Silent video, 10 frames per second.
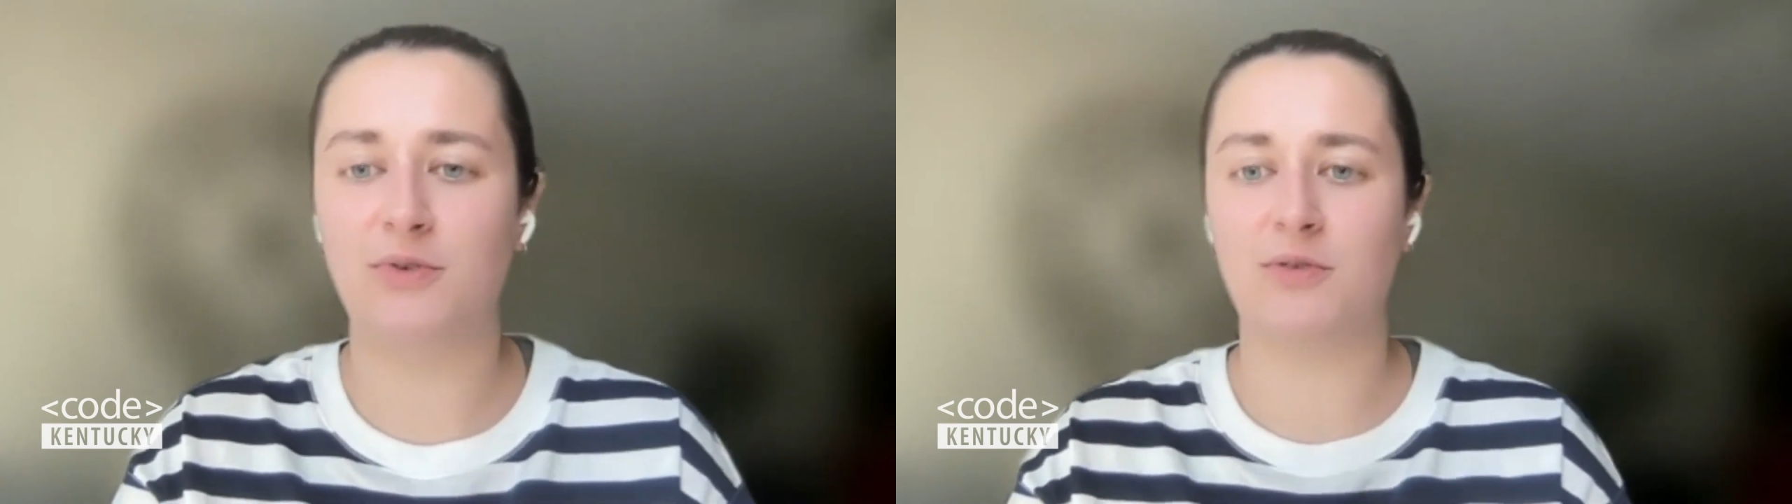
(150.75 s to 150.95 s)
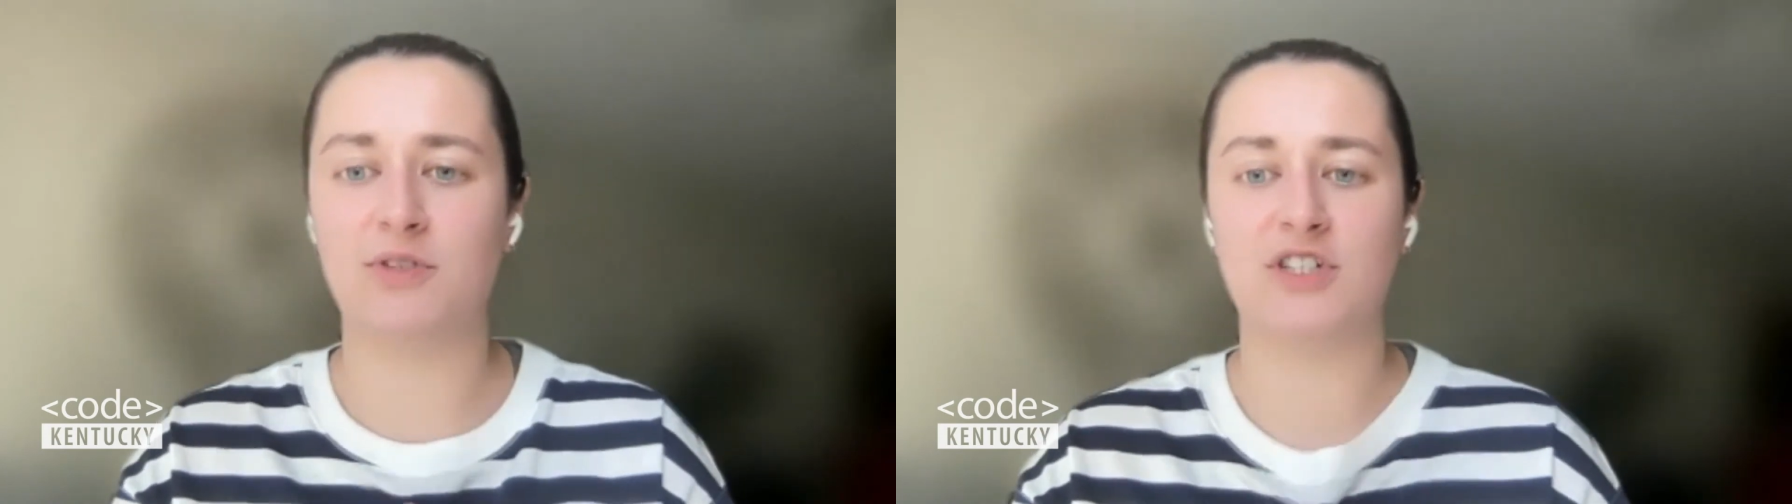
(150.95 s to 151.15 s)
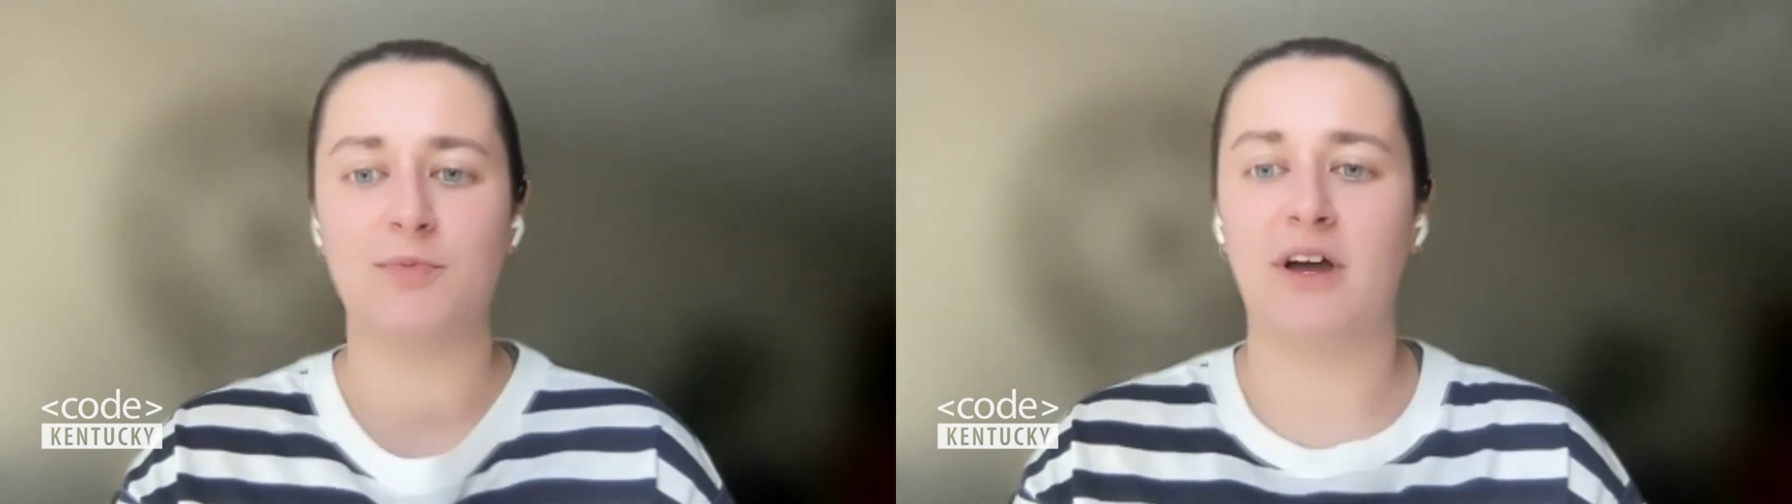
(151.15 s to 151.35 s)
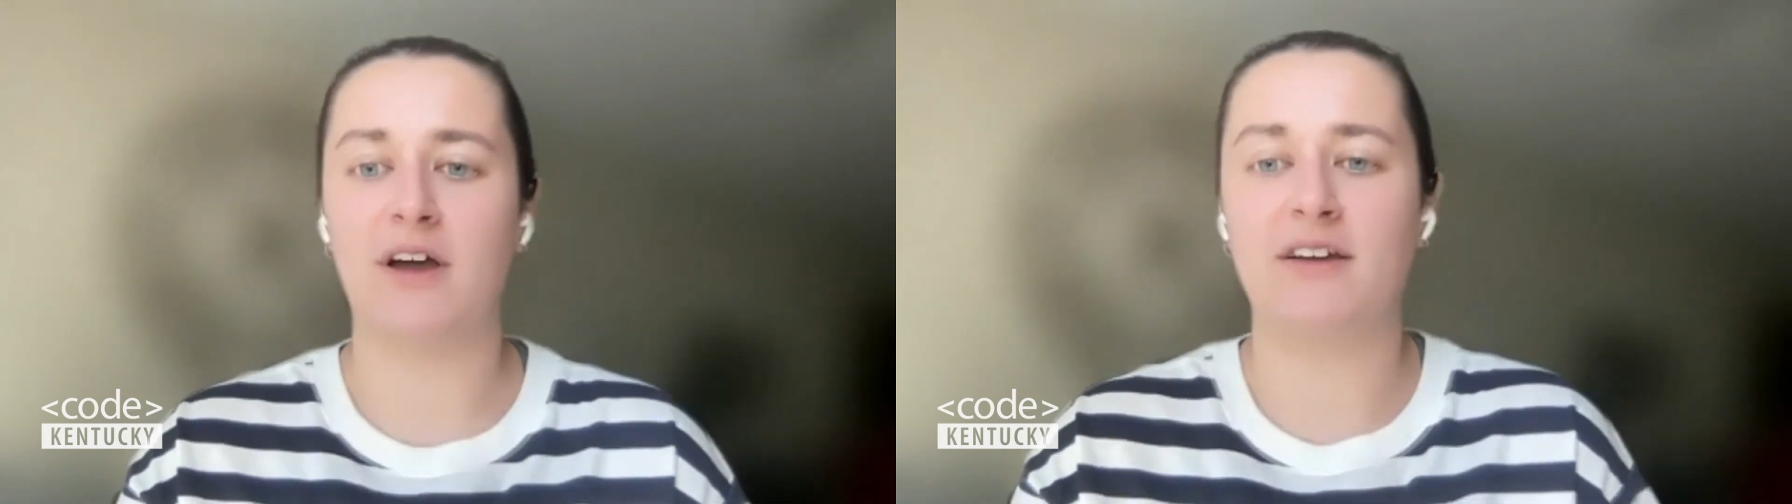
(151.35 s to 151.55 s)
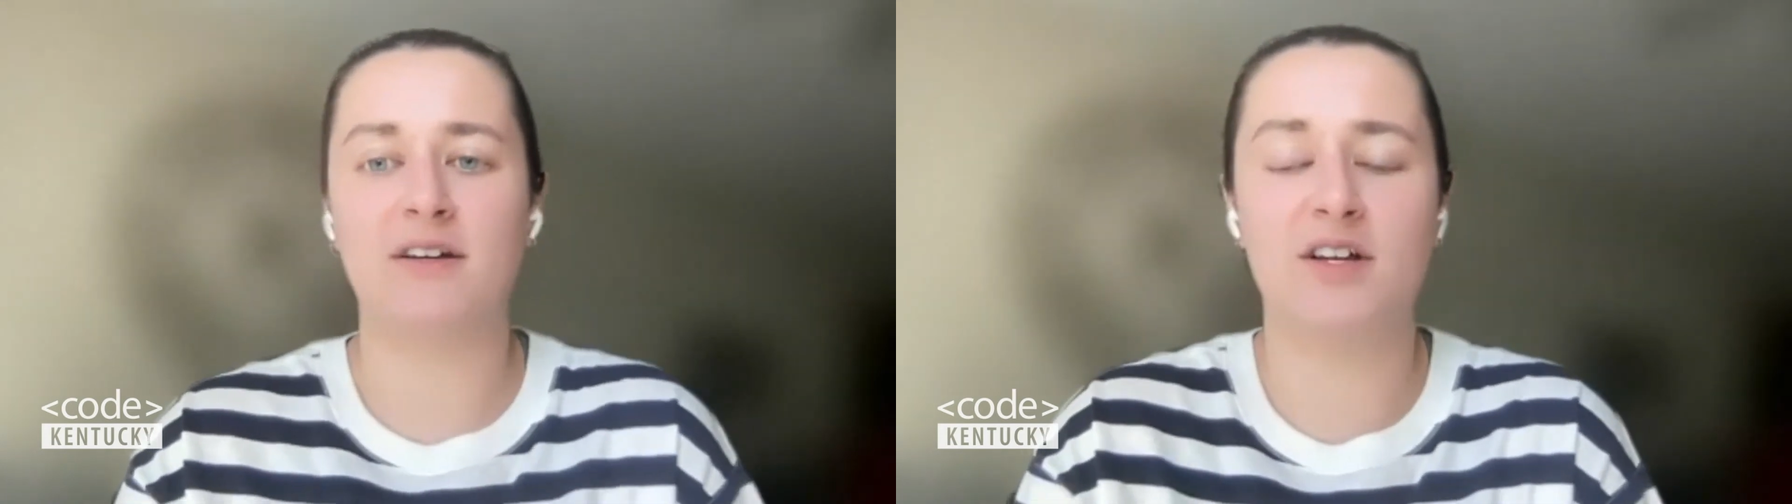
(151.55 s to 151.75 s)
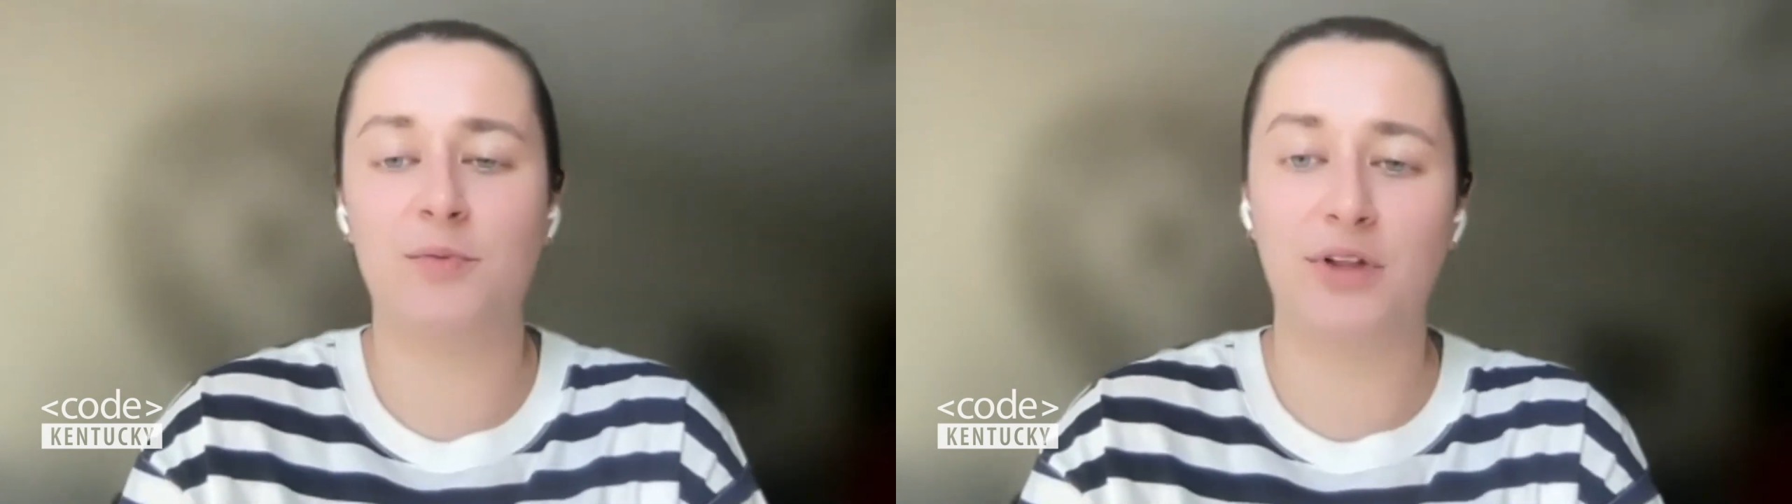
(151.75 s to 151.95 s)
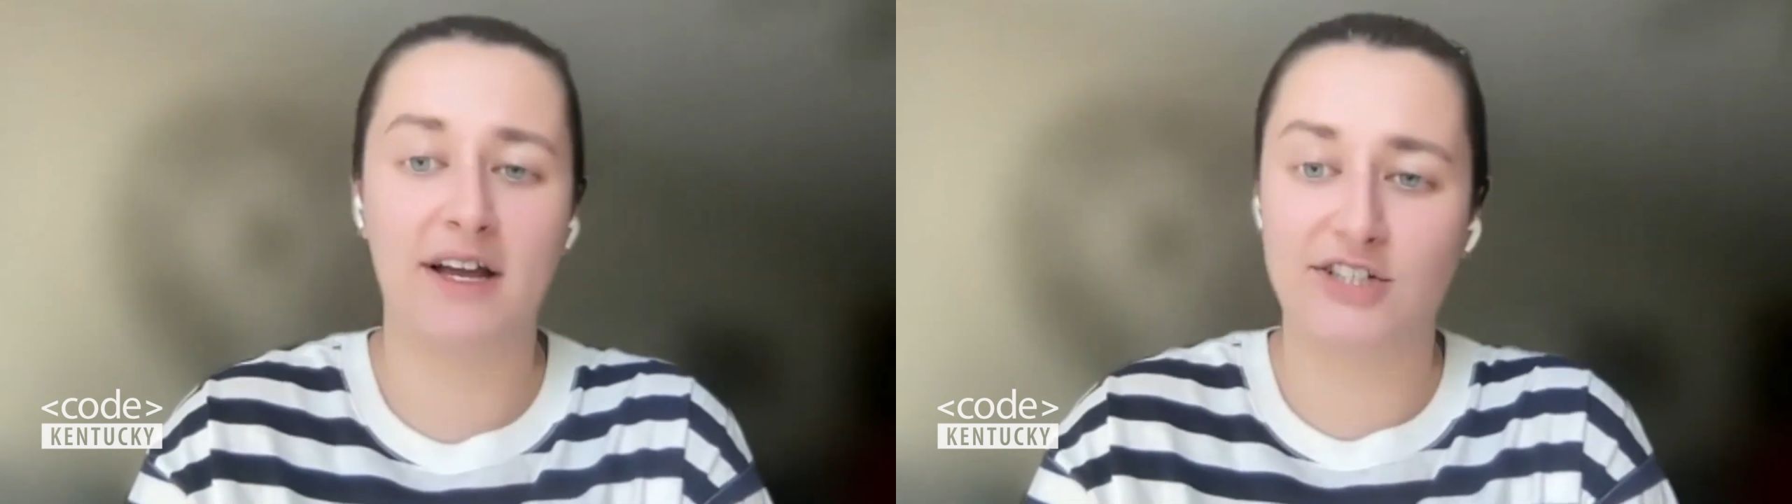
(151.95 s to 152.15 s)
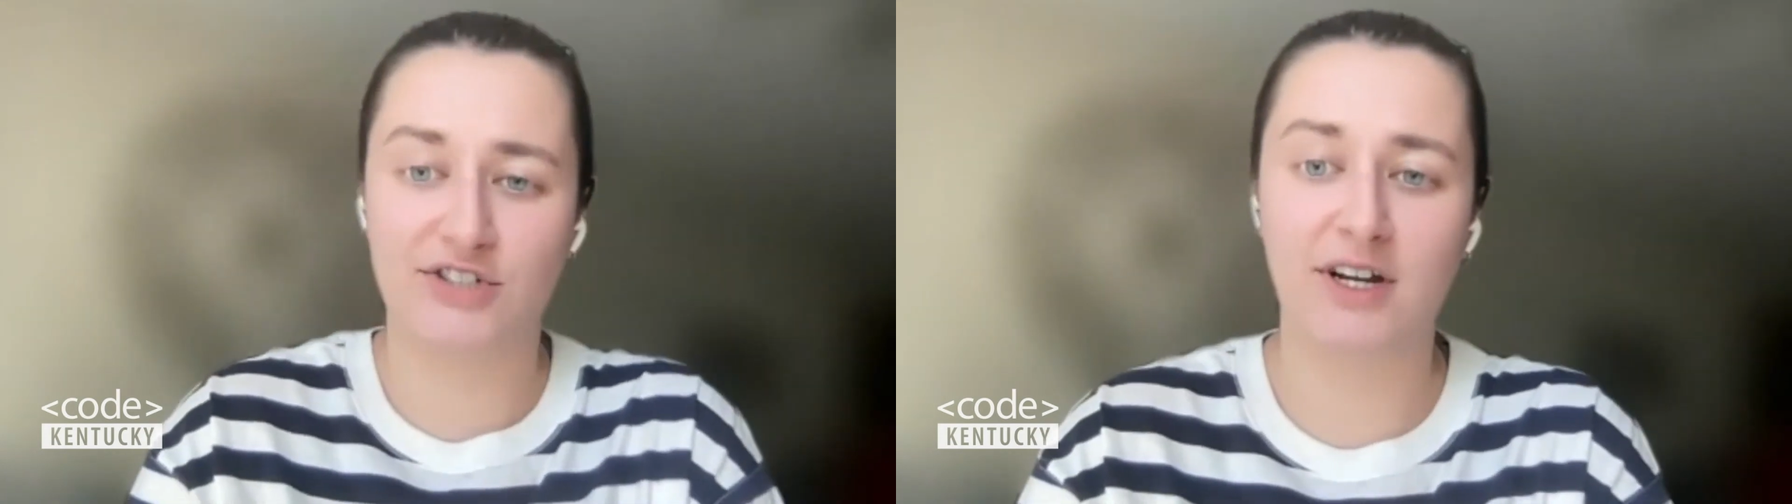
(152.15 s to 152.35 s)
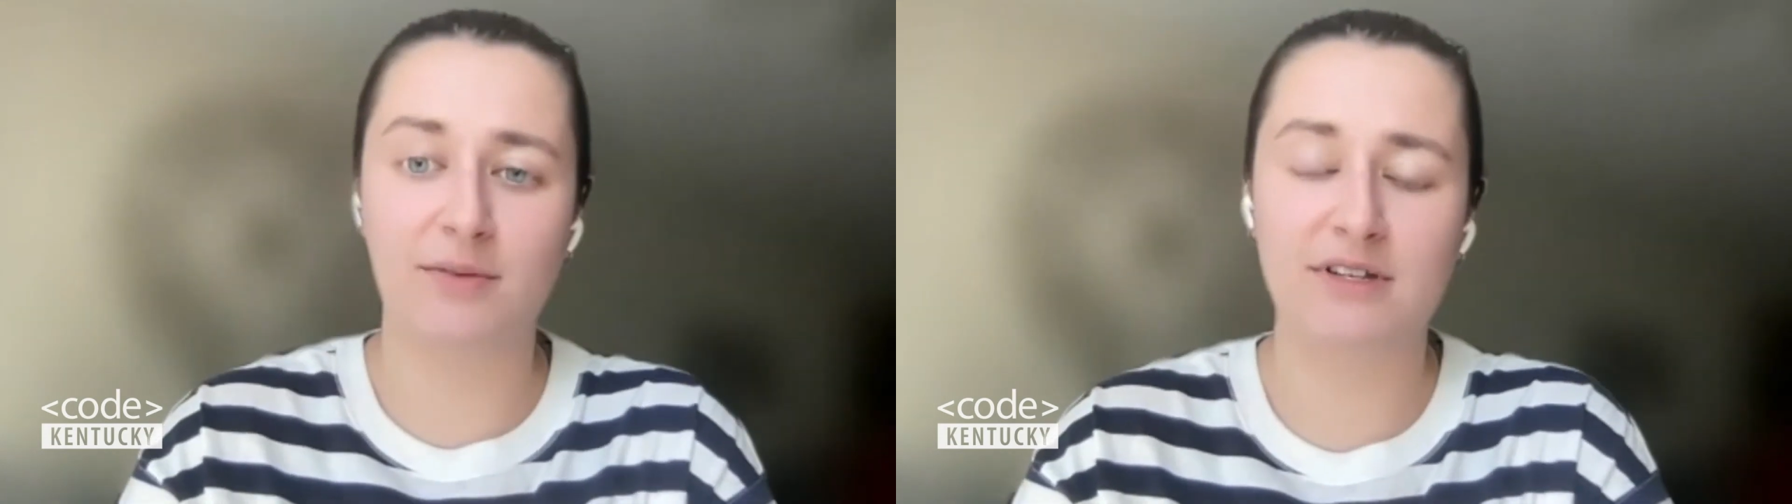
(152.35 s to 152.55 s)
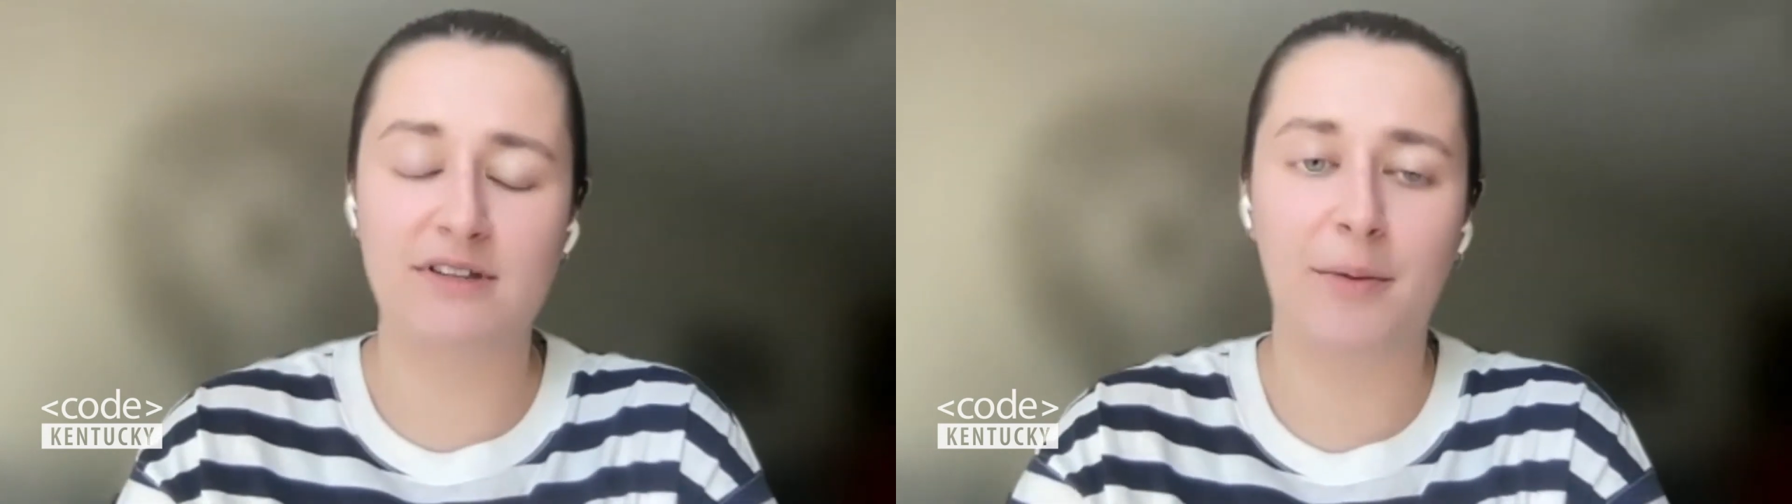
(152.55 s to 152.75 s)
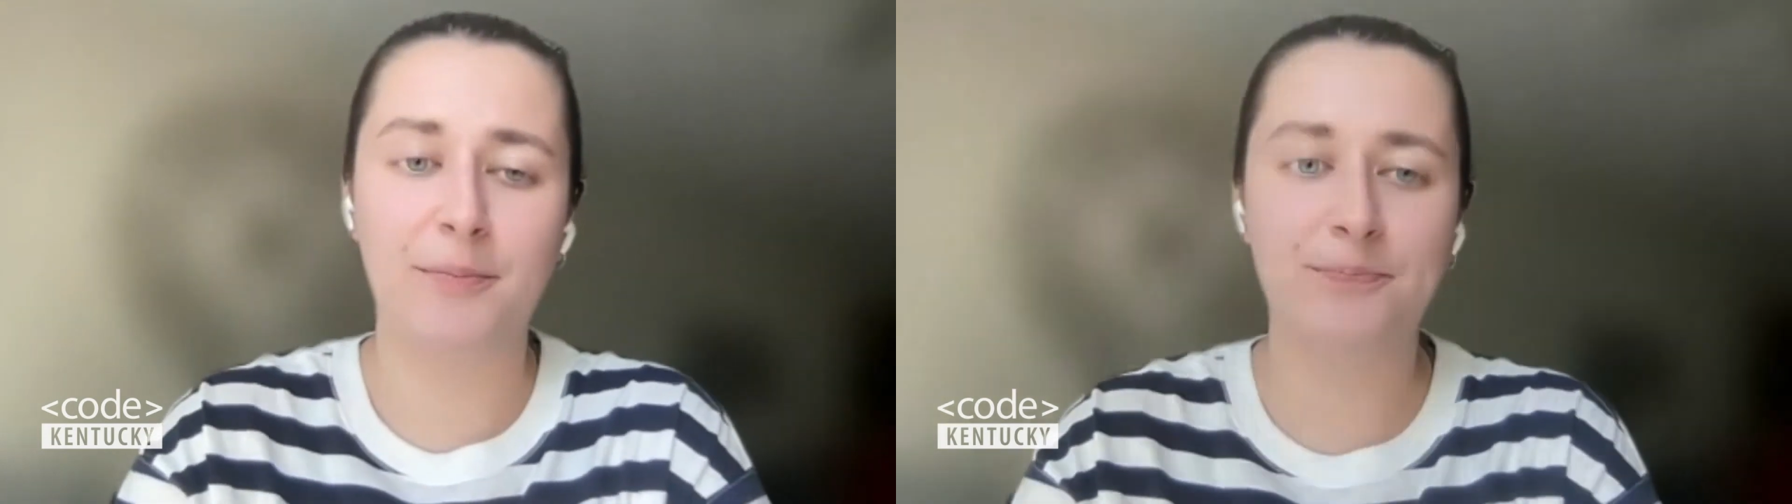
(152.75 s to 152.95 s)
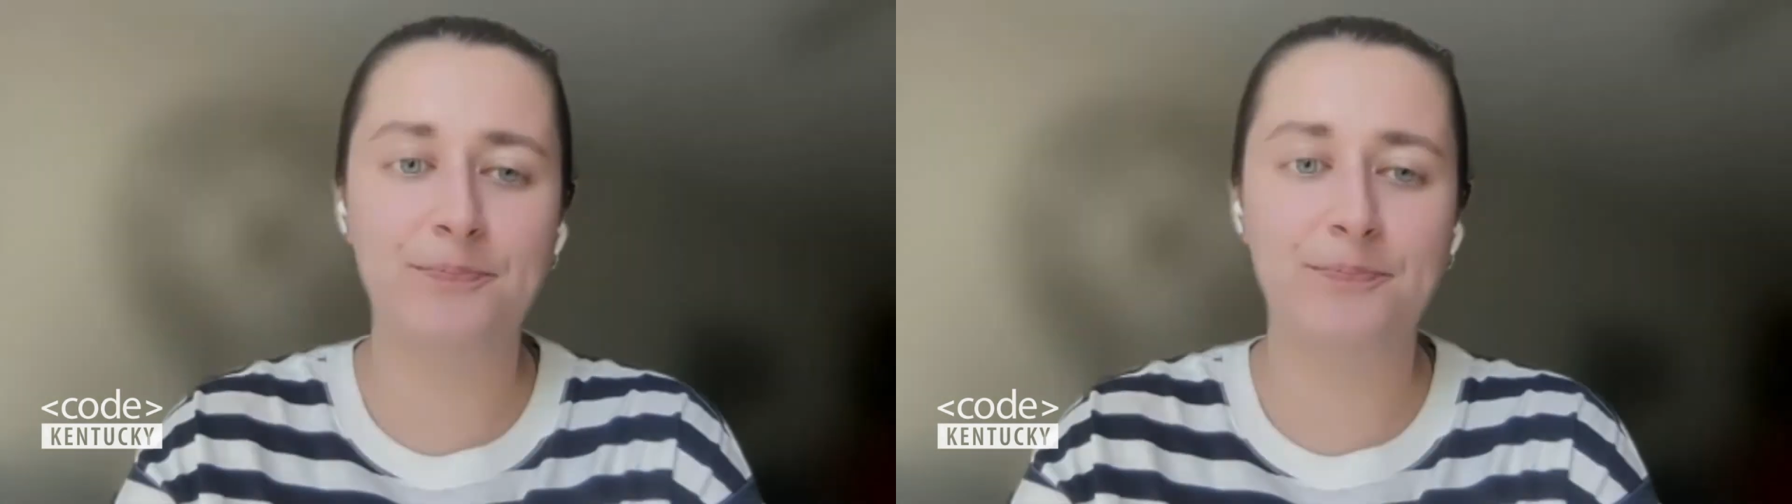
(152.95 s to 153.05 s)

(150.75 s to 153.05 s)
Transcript: or just by applying straight up to them.